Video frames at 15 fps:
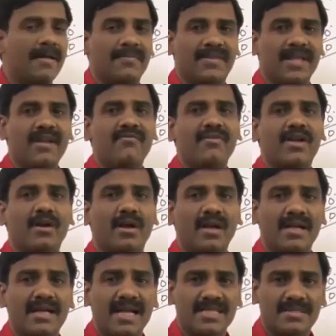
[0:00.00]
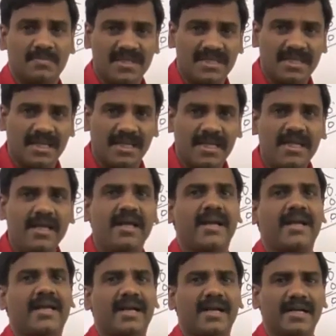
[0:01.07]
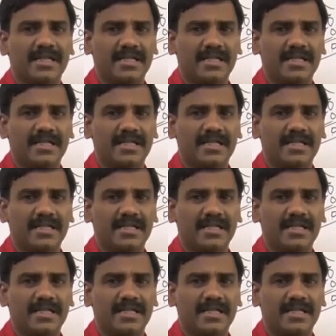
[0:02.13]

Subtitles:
then we call it as basically recurring